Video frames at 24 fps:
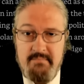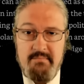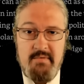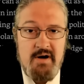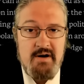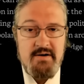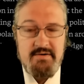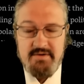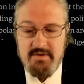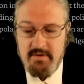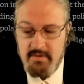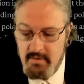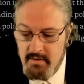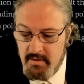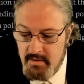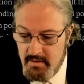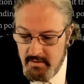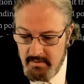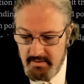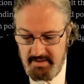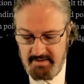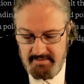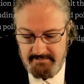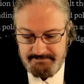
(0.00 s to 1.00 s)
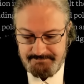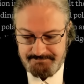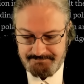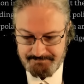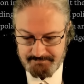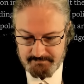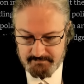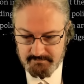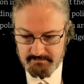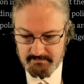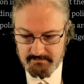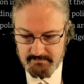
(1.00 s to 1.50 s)
March, early.
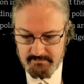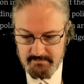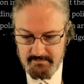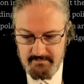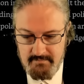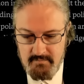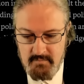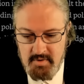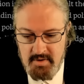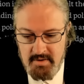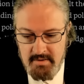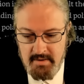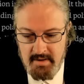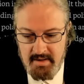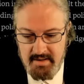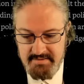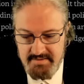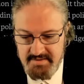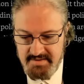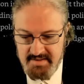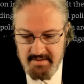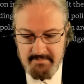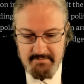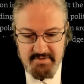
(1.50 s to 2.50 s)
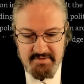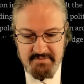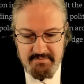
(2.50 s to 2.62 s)
December